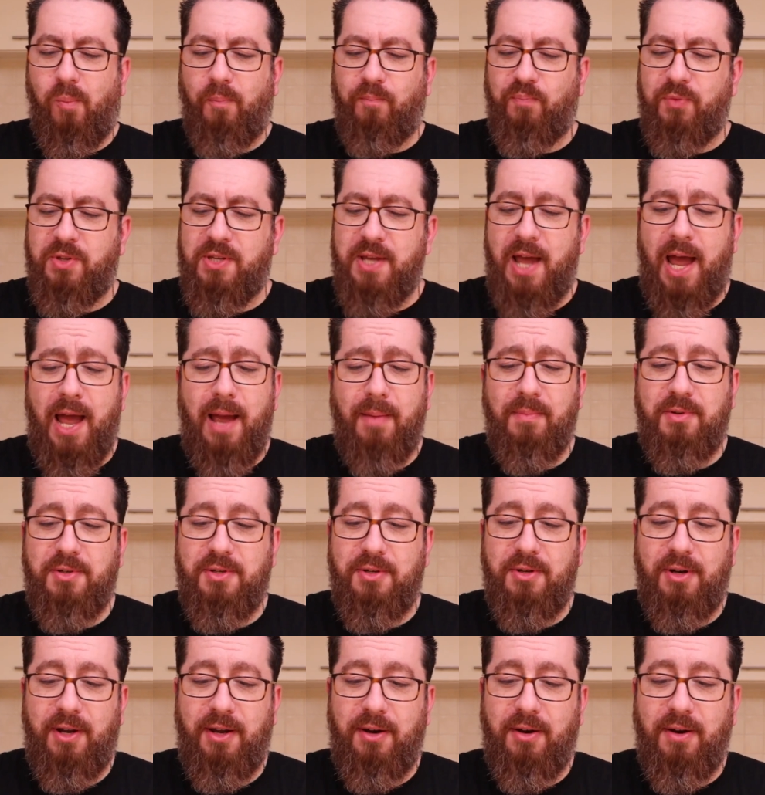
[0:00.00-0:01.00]
It's
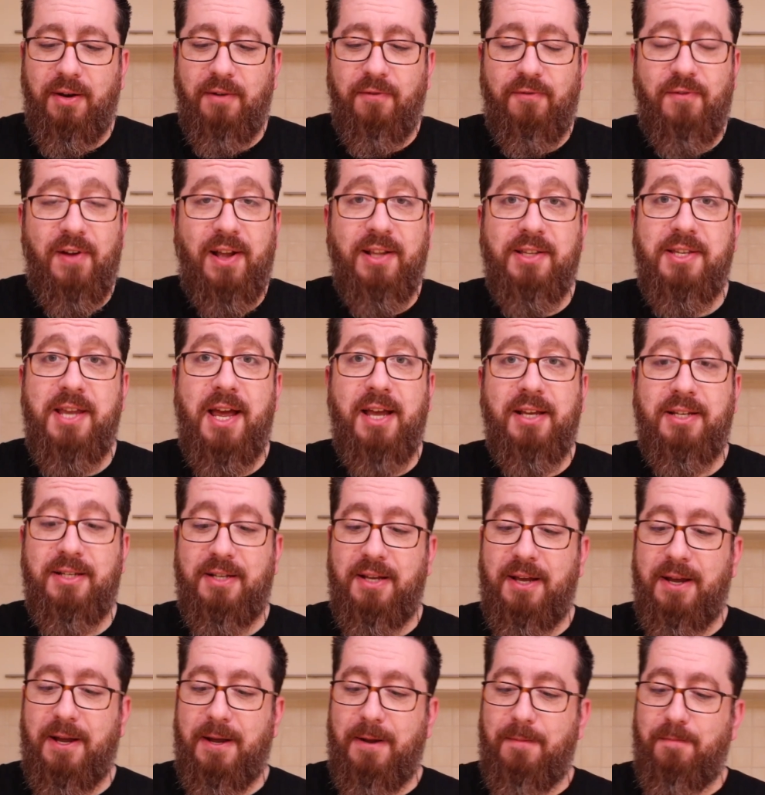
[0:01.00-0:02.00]
absolutely
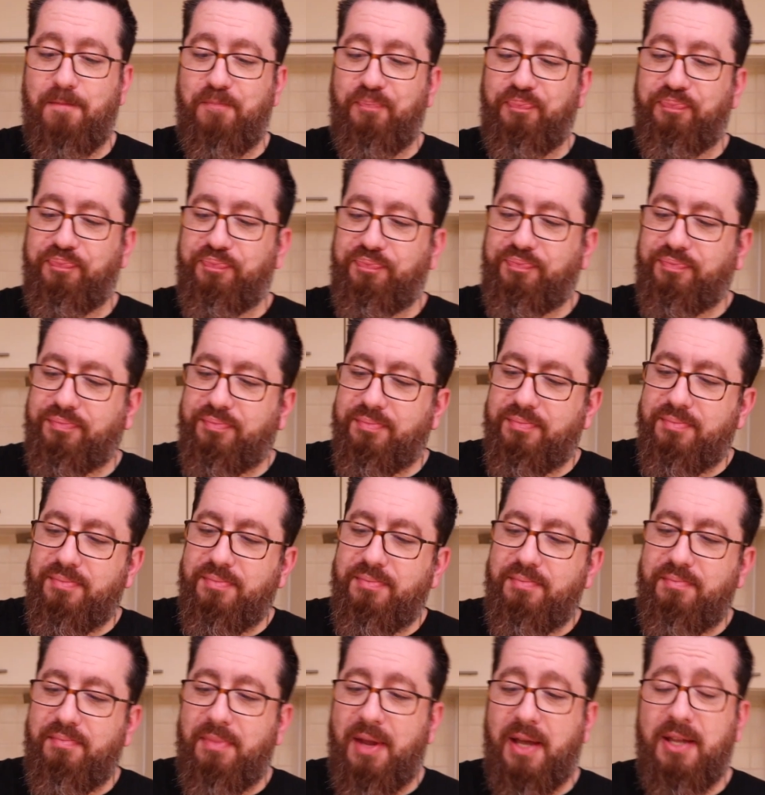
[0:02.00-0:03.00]
fantastic, and
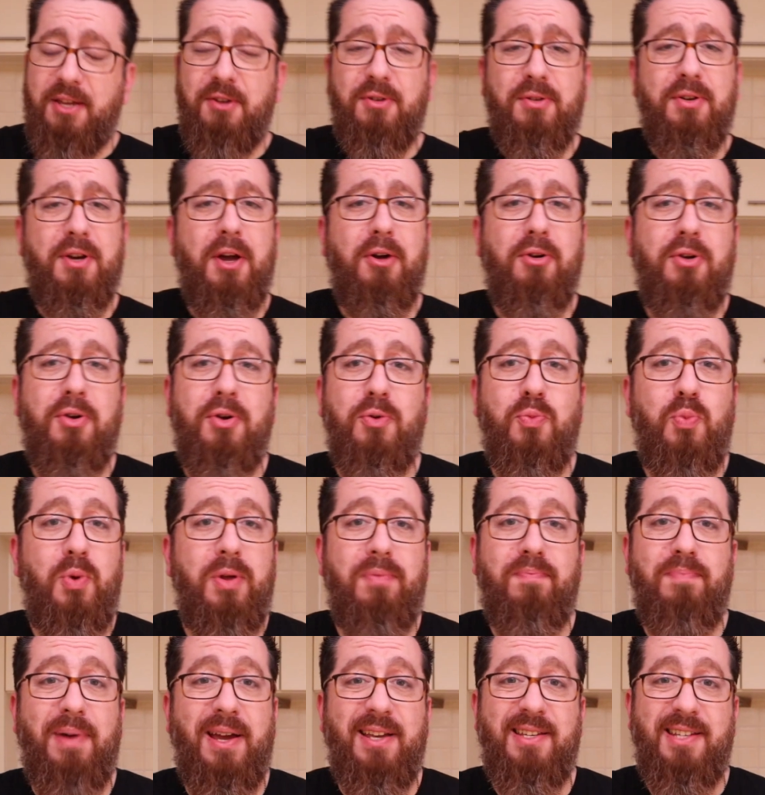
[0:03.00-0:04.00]
this will go good
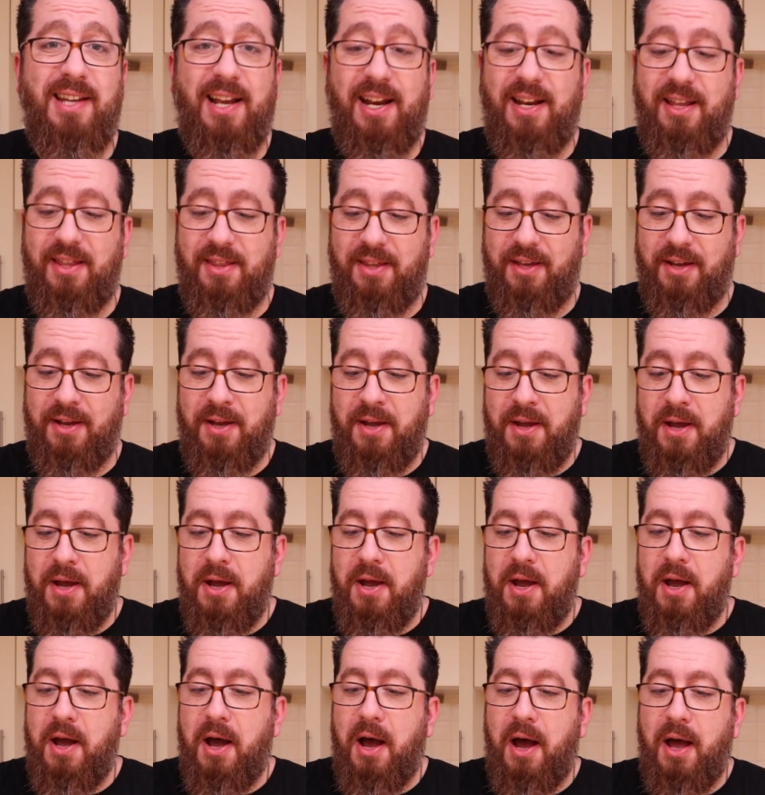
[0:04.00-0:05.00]
with basically anything.
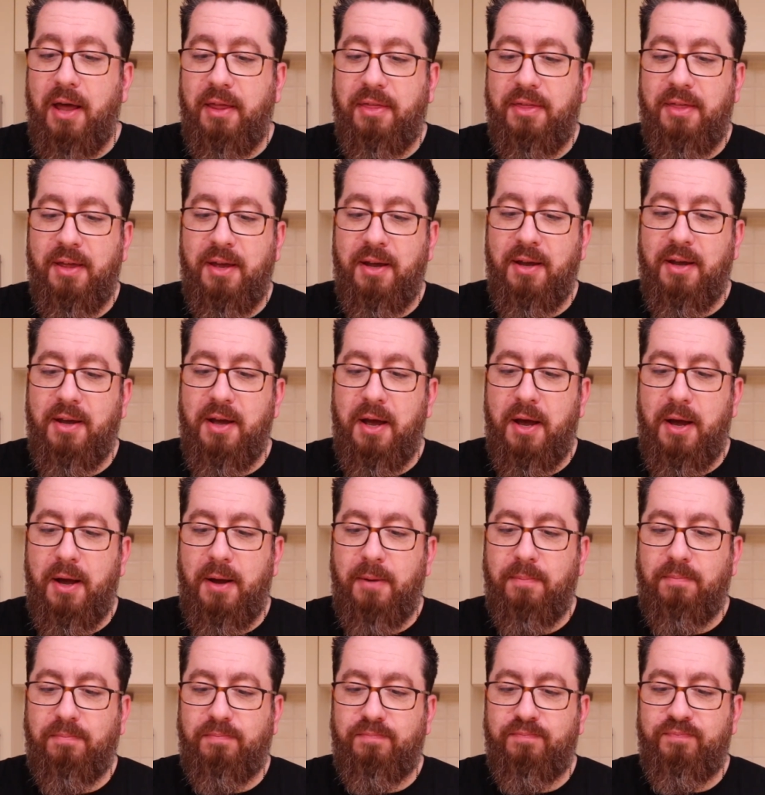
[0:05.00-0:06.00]
I think
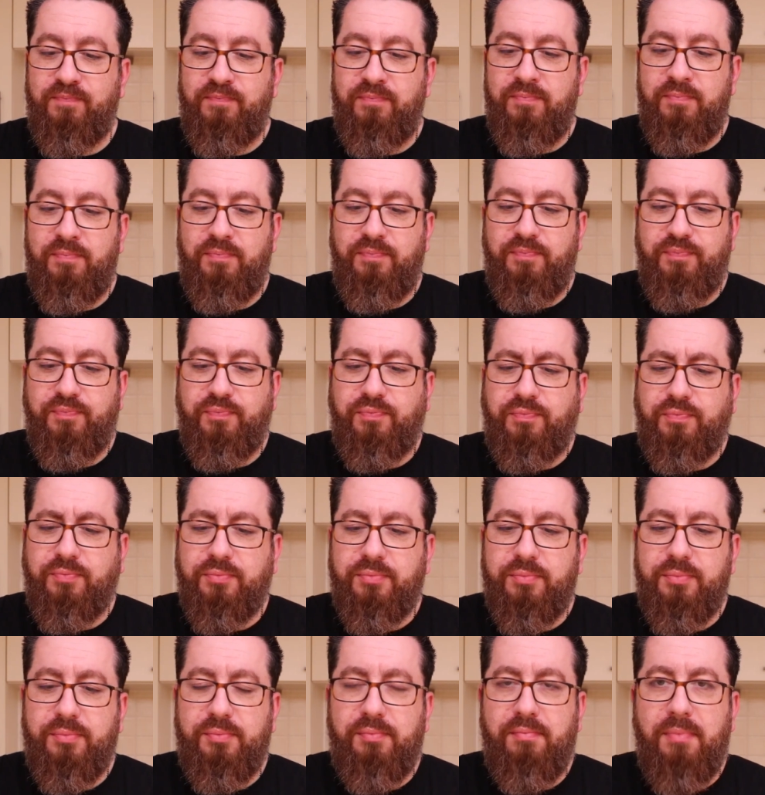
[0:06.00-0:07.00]
we're
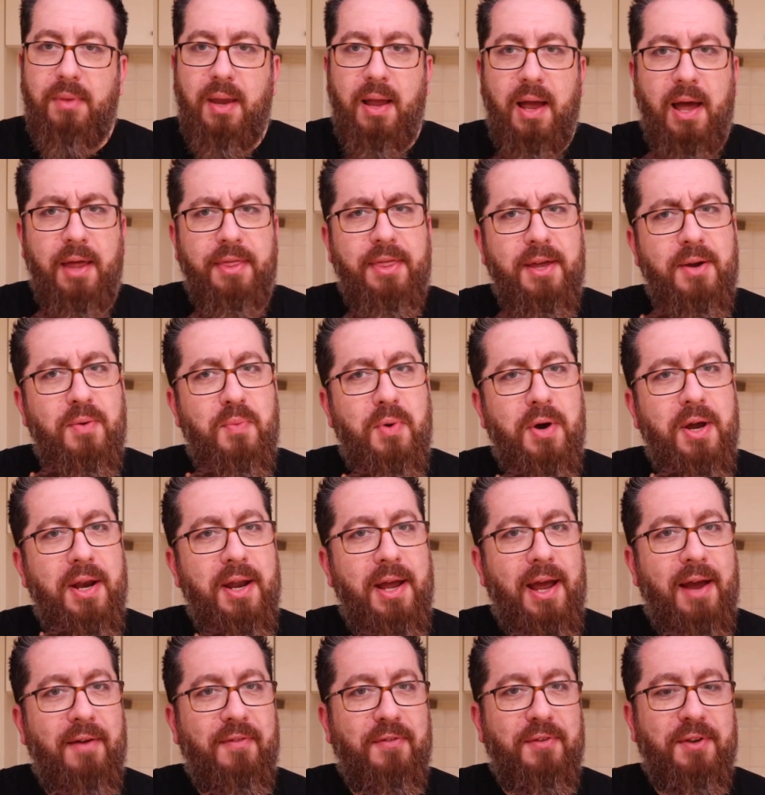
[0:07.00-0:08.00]
going
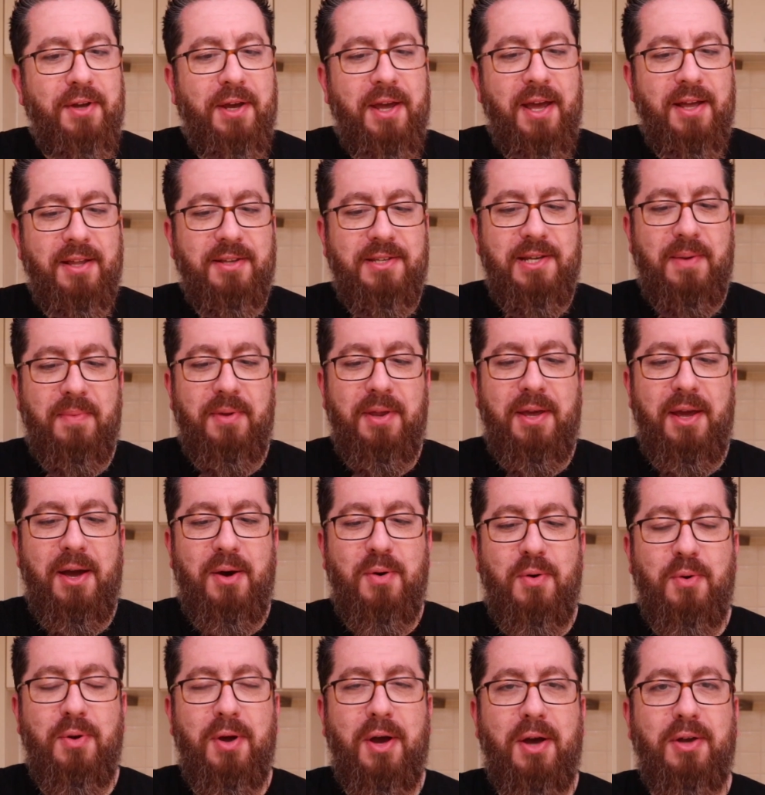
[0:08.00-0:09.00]
to have to get some of the
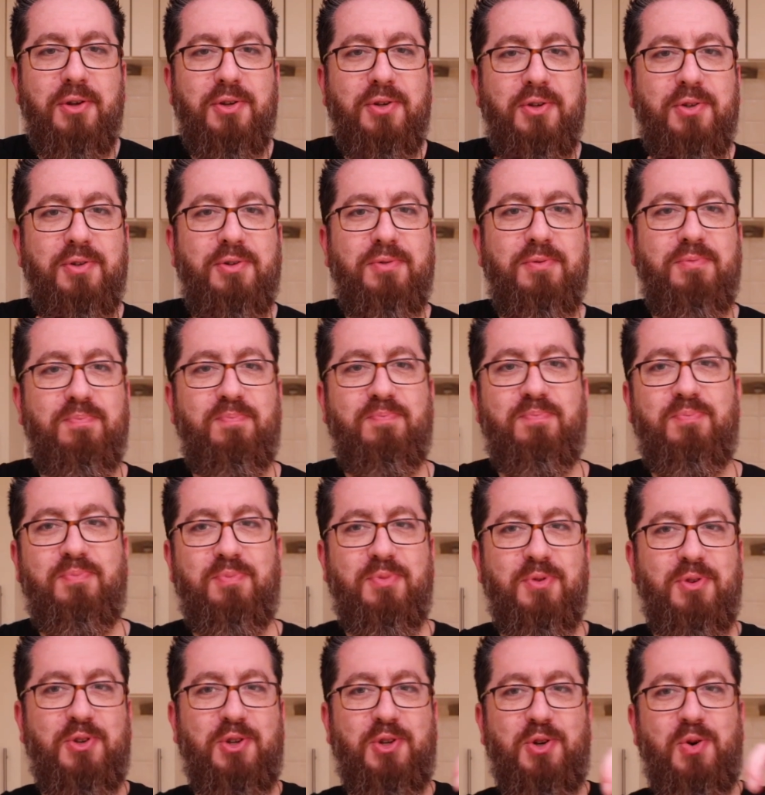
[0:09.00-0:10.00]
old
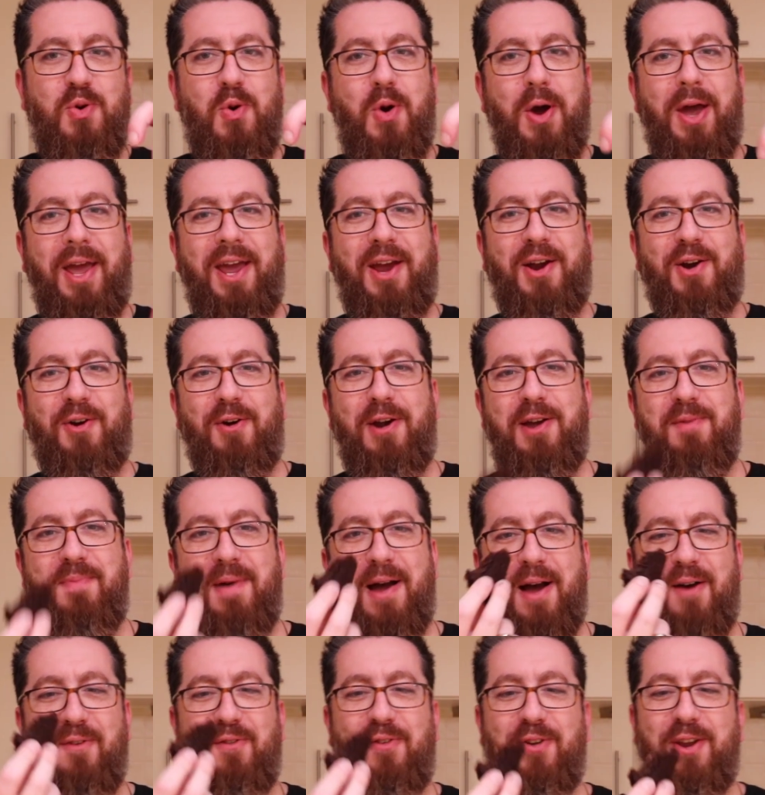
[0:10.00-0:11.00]
squirty cream
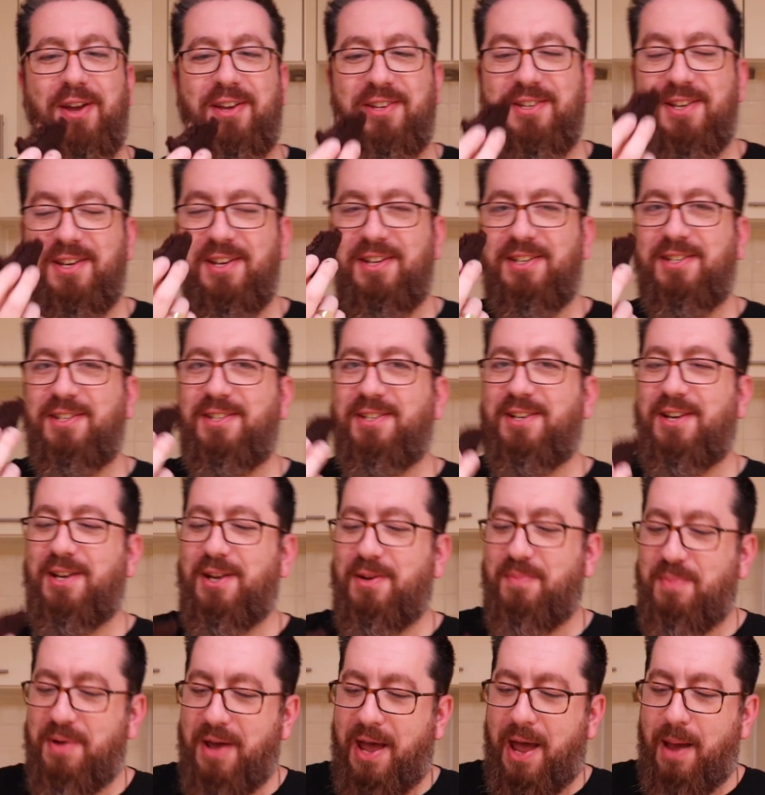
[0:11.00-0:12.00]
out for this, and this is
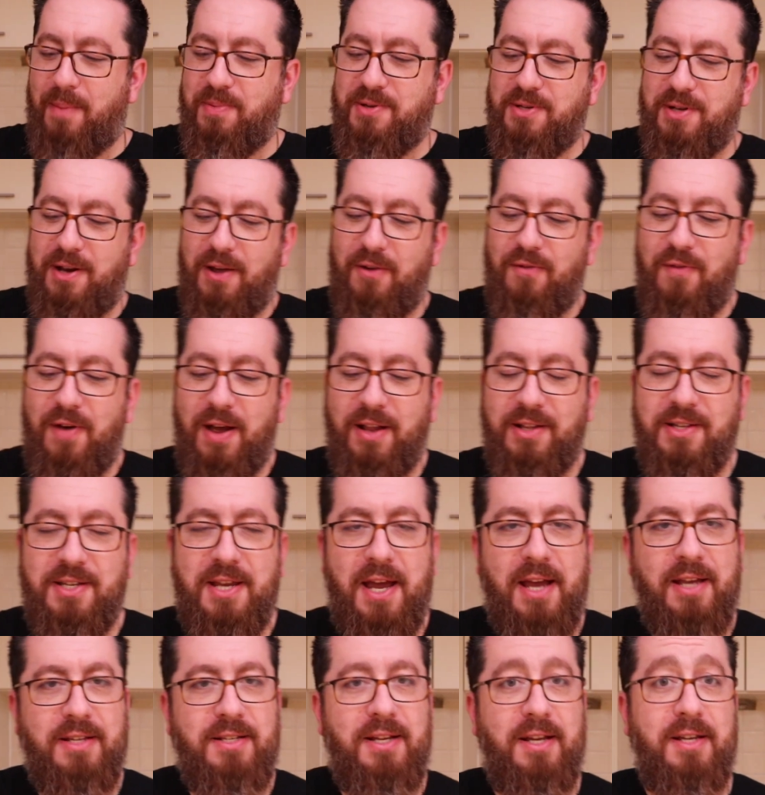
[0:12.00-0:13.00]
going to be absolutely
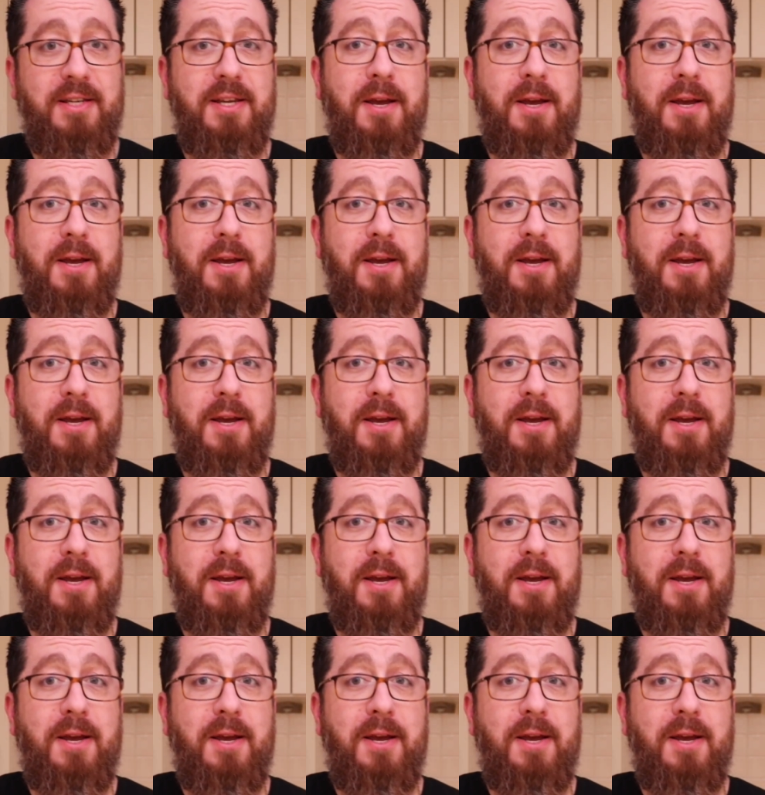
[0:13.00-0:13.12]
fantastic.